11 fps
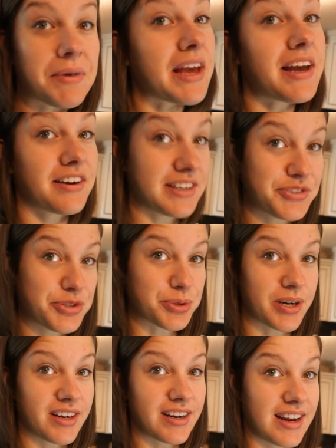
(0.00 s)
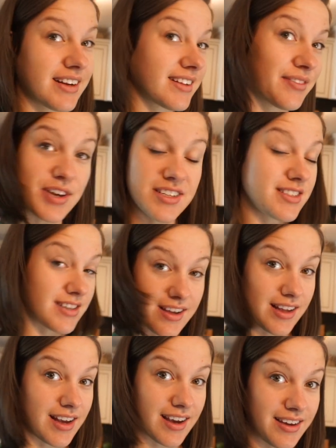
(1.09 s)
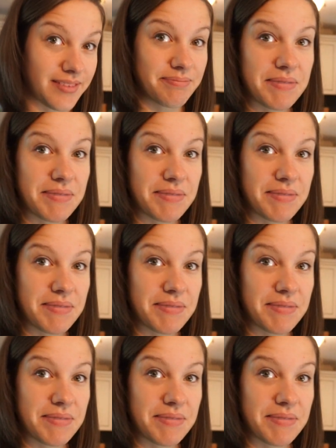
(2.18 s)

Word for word: My hair is short, and Olivia does not like it.